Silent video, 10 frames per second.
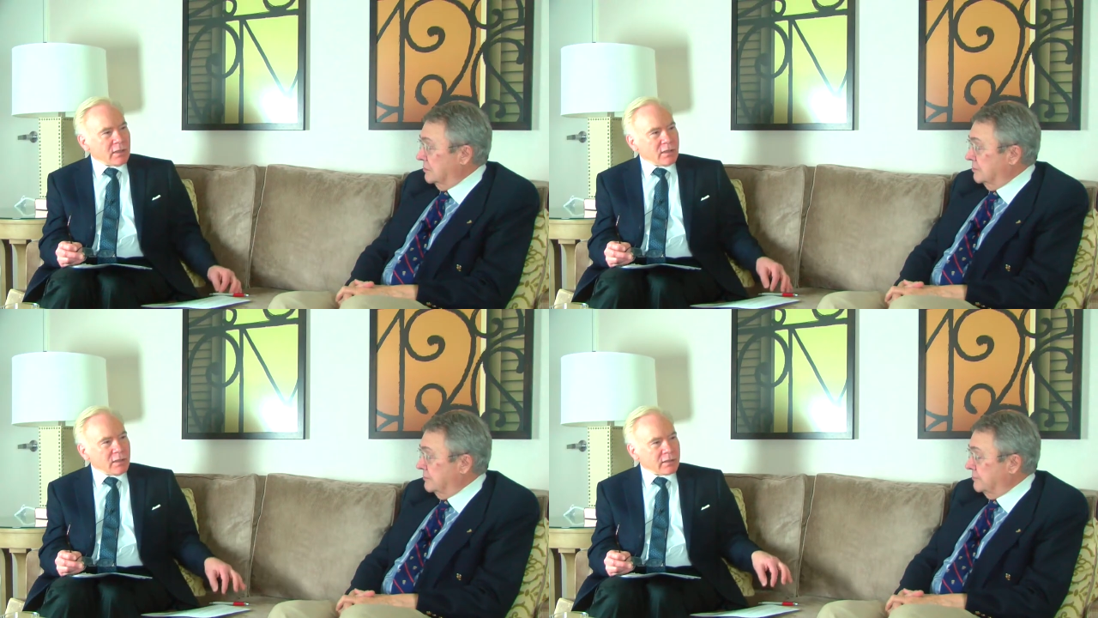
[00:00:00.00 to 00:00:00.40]

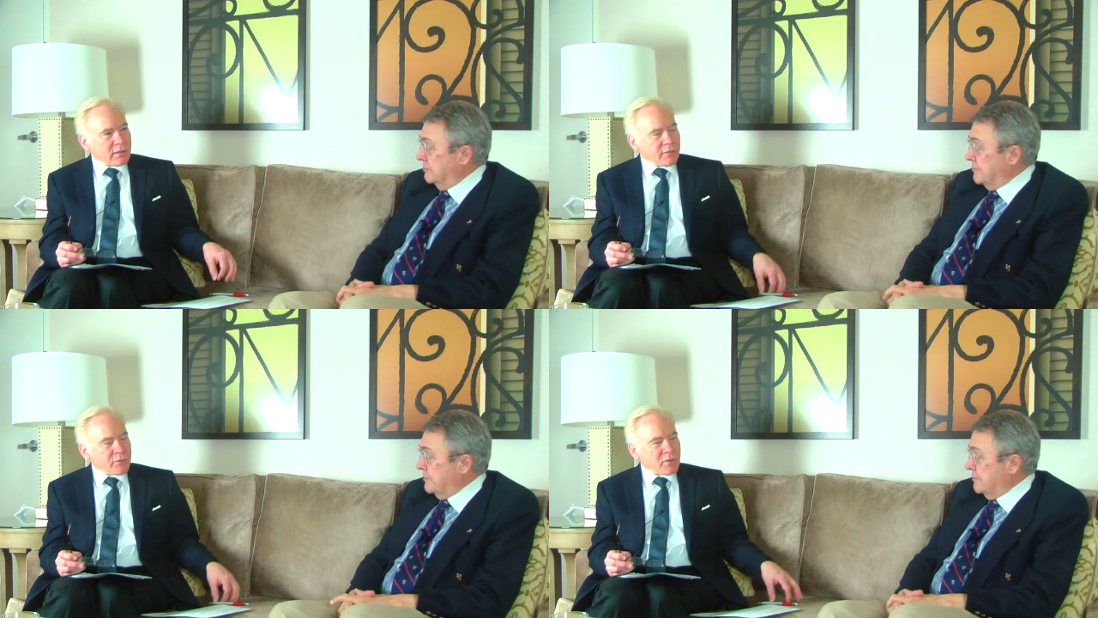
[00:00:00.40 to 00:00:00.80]
Speaker 1: Uh,
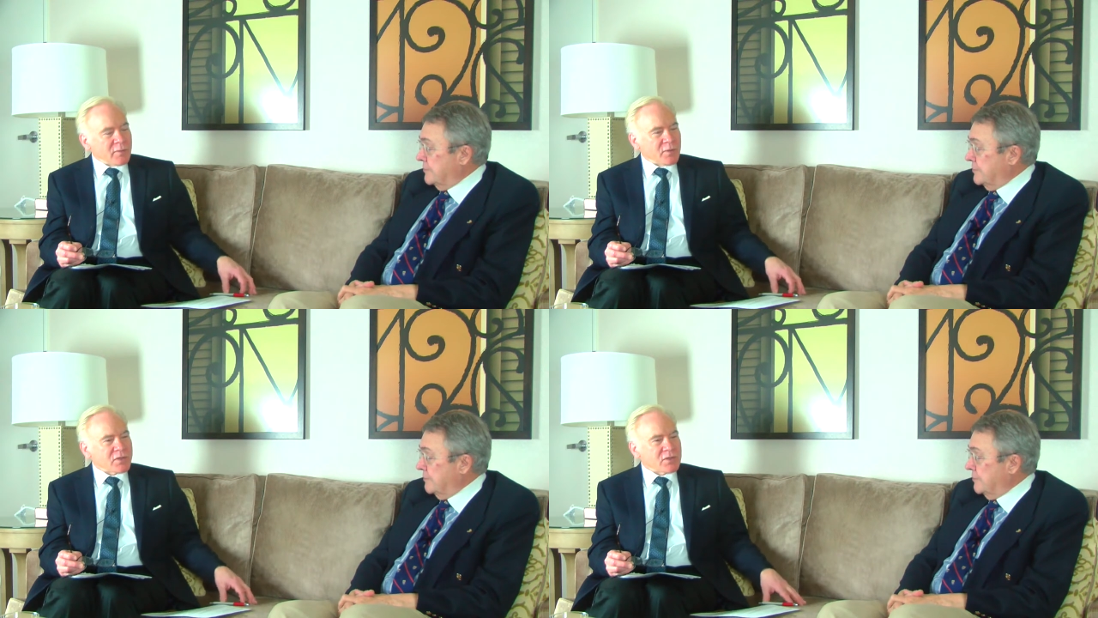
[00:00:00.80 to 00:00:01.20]
a, a, few of
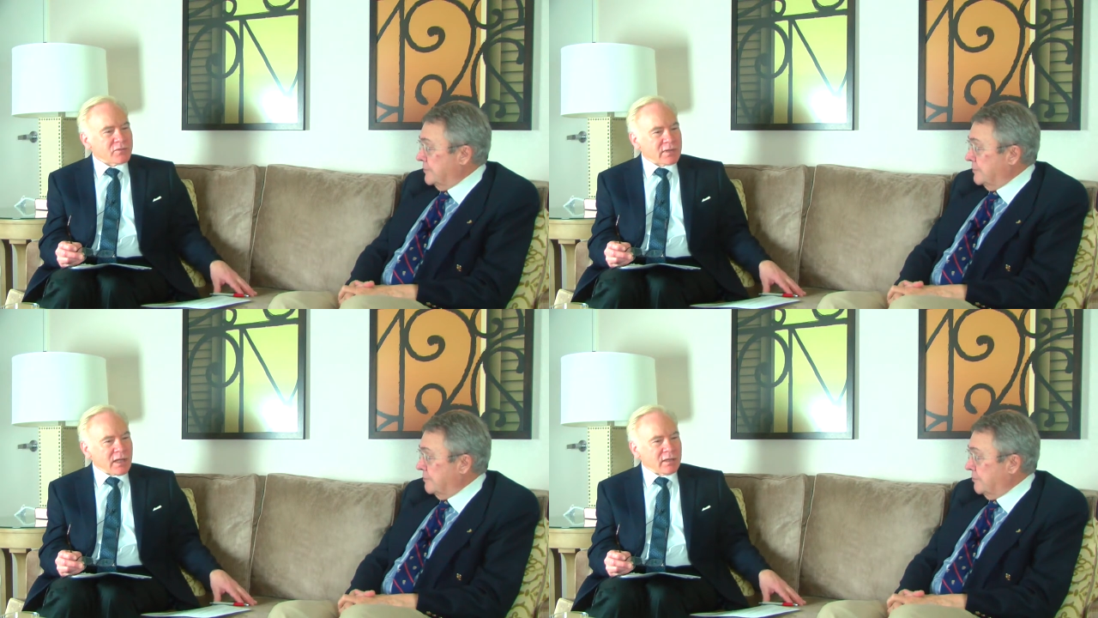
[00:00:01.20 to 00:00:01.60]
the books
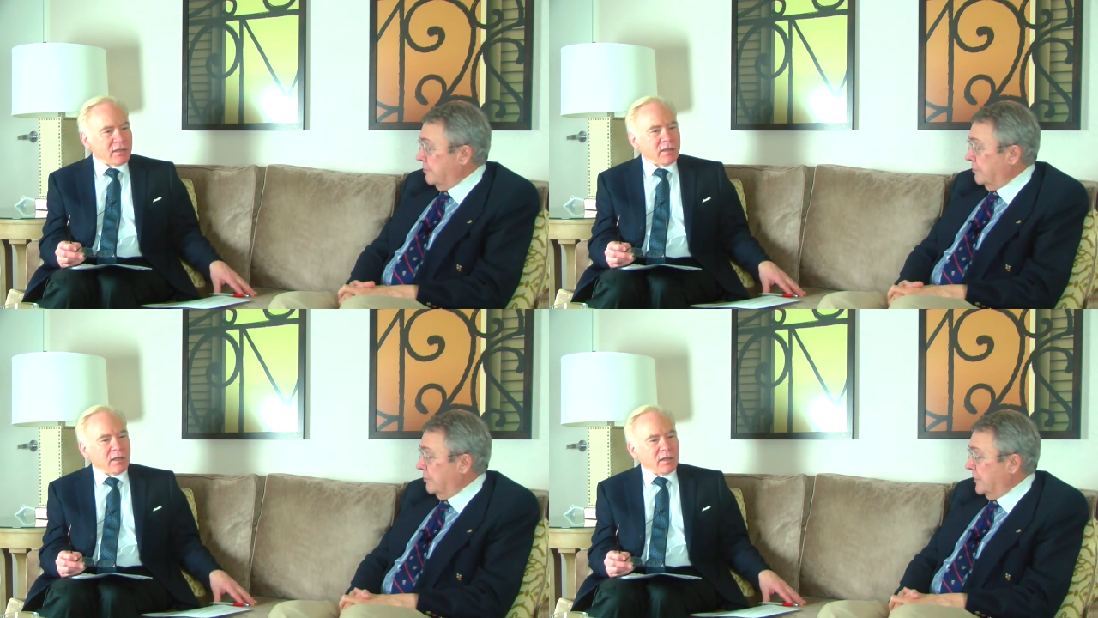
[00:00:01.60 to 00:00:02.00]
you've
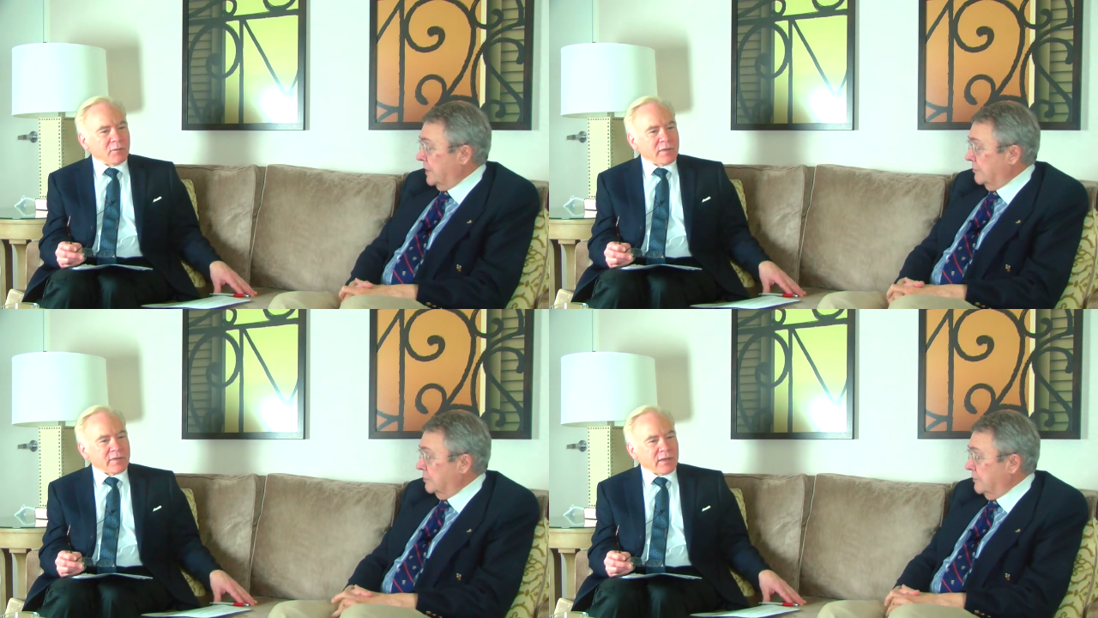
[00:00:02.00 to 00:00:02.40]
done
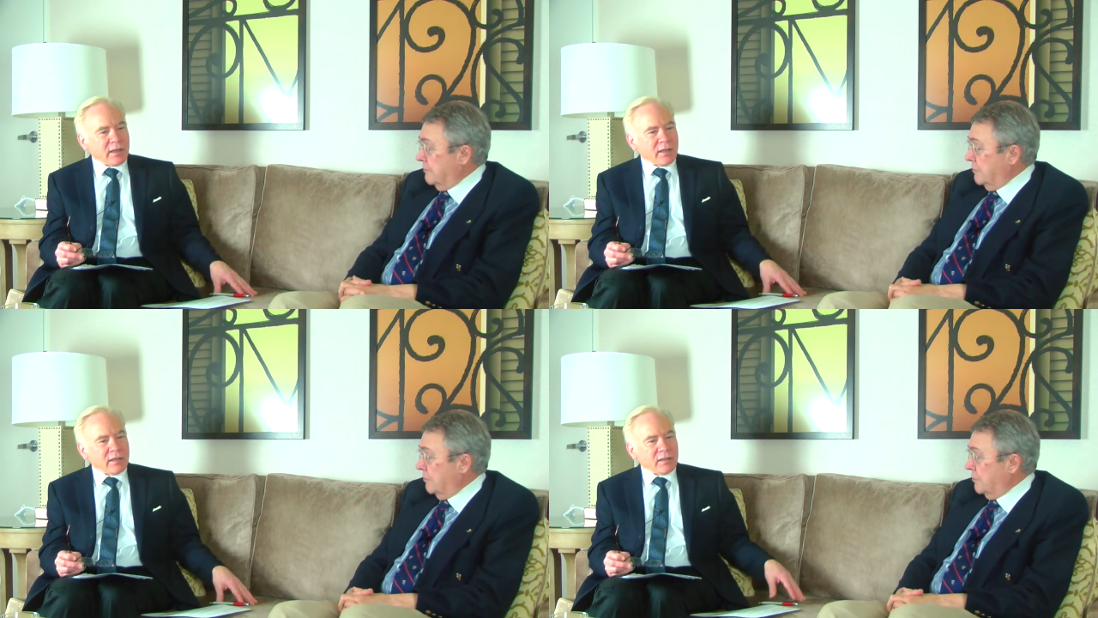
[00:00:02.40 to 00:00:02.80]
with
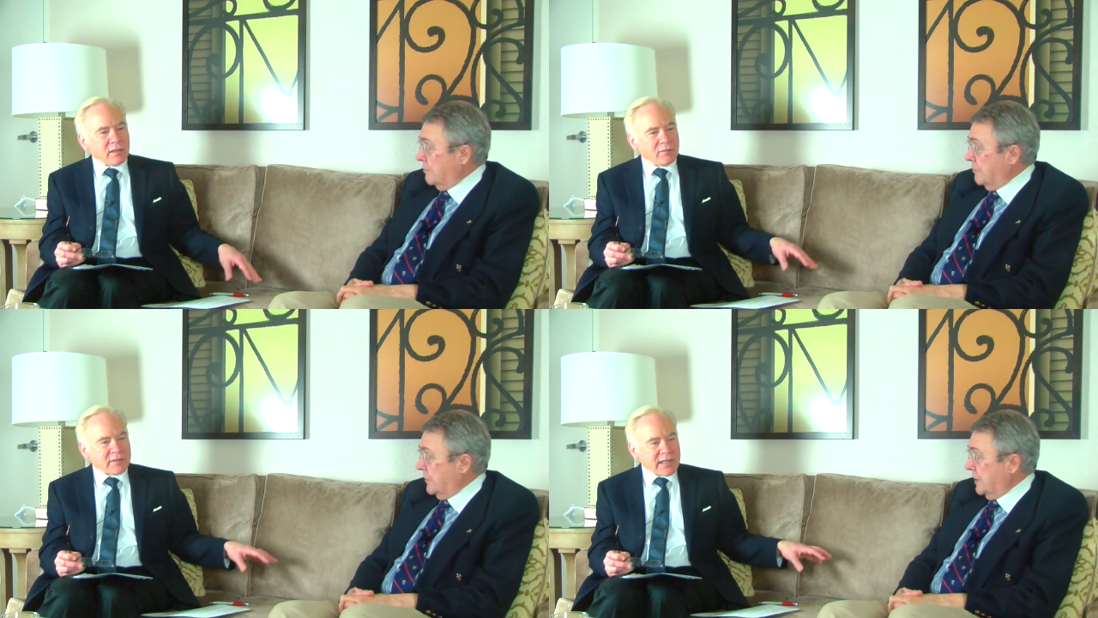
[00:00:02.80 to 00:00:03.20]
uh,
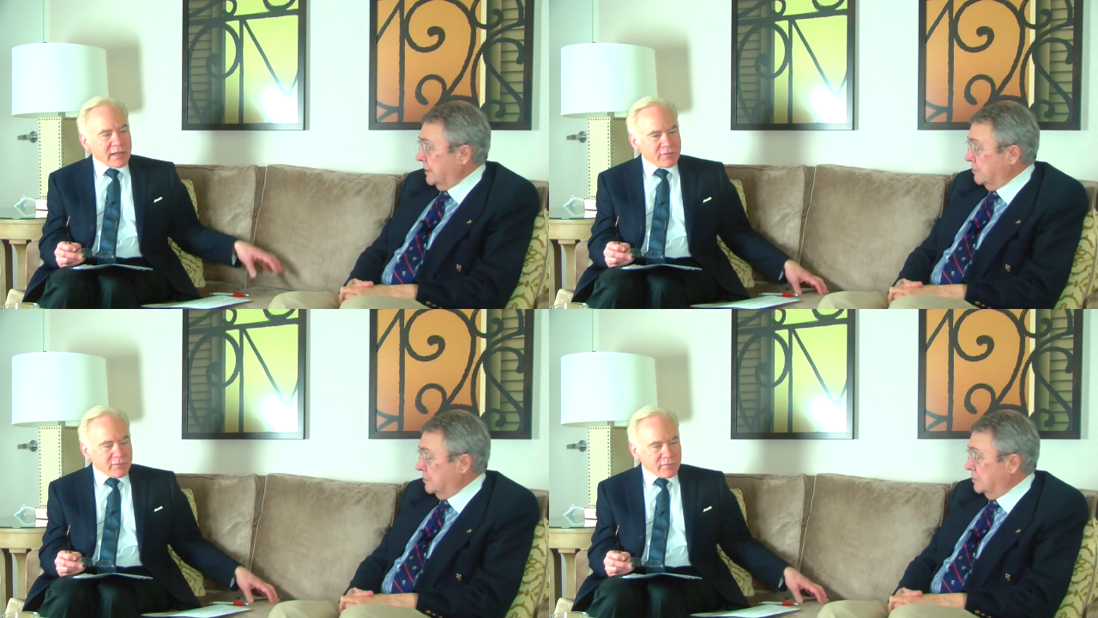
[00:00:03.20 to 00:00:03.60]
with
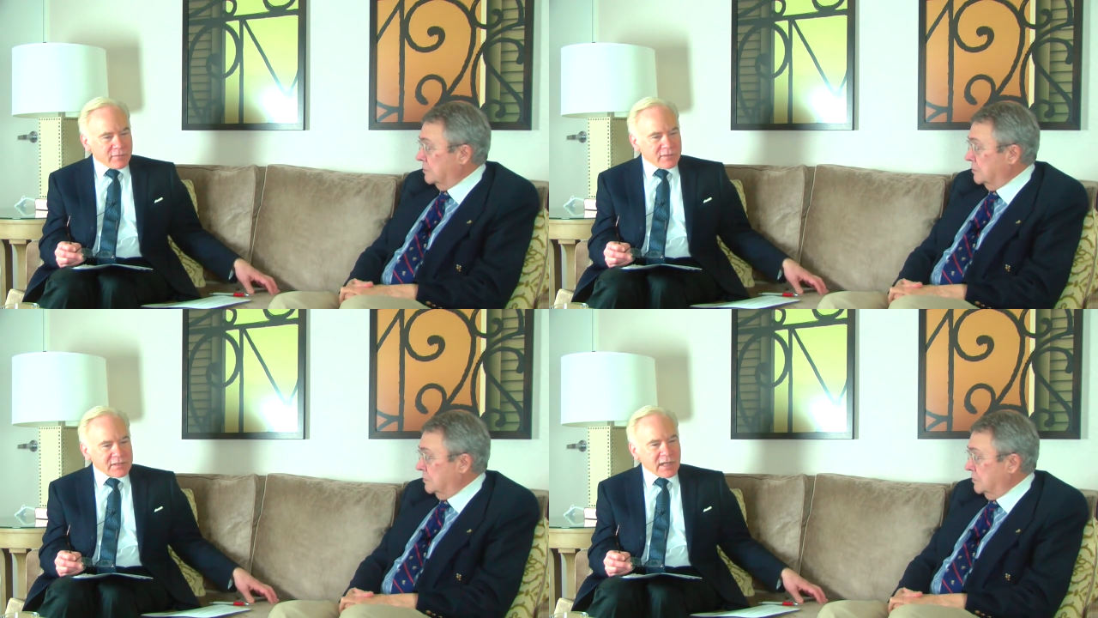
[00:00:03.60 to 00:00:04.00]
Dave
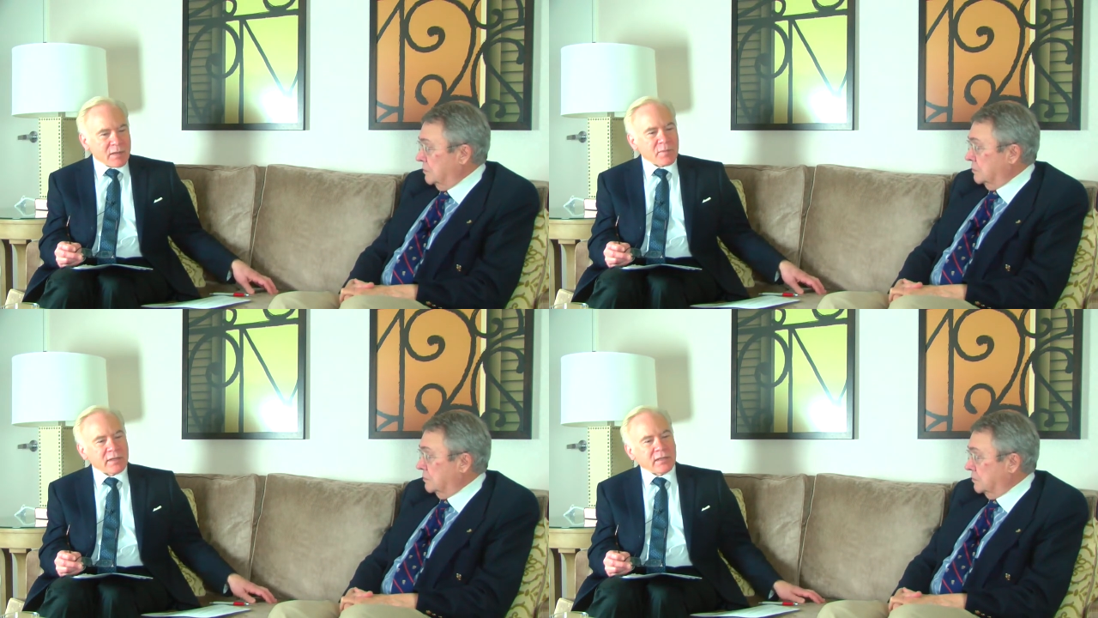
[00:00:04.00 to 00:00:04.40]

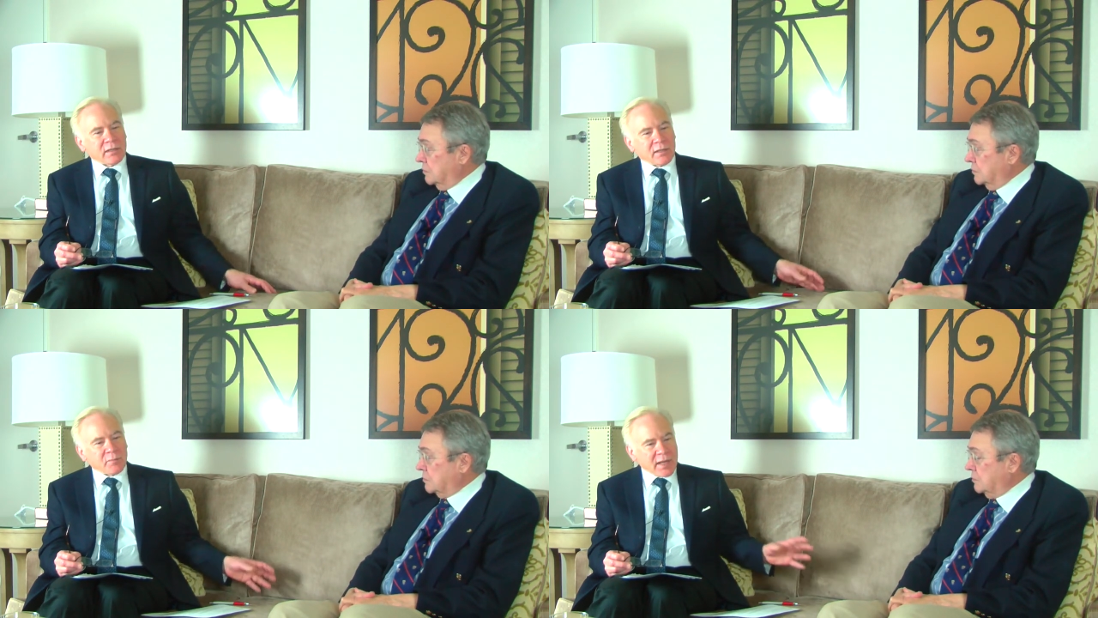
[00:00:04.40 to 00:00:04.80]
Simon and, and